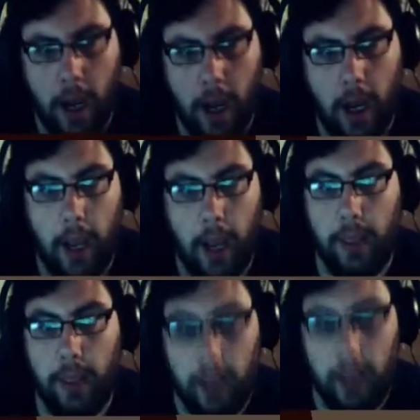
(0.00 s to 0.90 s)

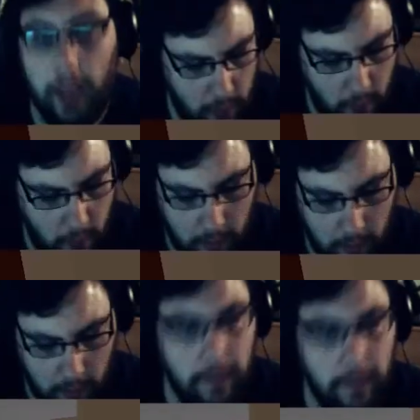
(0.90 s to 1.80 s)
Thank you
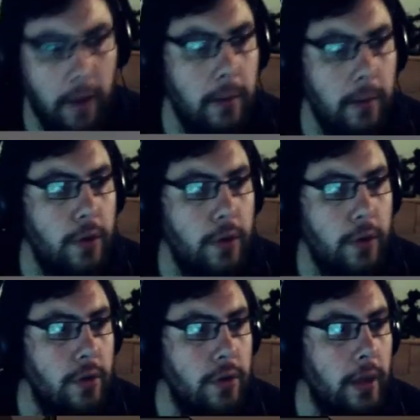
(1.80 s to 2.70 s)
very much for
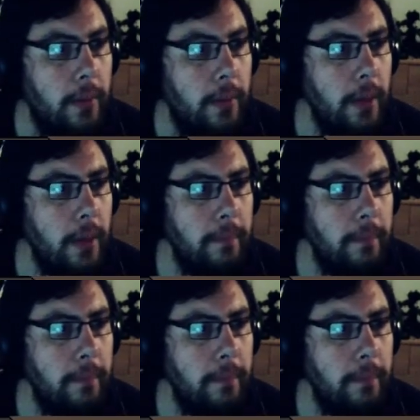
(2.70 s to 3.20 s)
joining me.